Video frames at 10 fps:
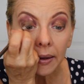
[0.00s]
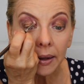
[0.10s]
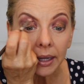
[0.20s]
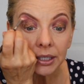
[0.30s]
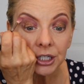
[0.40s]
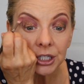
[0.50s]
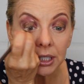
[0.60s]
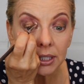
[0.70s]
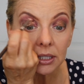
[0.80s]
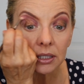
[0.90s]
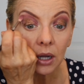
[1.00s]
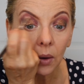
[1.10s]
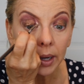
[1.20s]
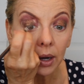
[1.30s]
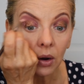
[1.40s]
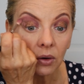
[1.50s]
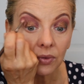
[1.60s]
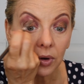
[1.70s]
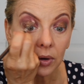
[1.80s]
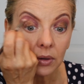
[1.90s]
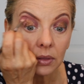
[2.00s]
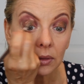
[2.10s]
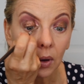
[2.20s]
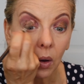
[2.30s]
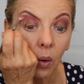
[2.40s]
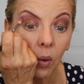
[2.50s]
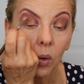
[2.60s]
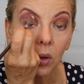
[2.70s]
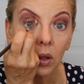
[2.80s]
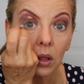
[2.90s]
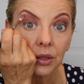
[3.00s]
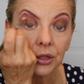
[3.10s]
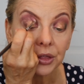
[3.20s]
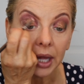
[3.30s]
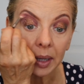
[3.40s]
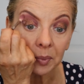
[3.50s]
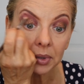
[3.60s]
and just going over the whole thing,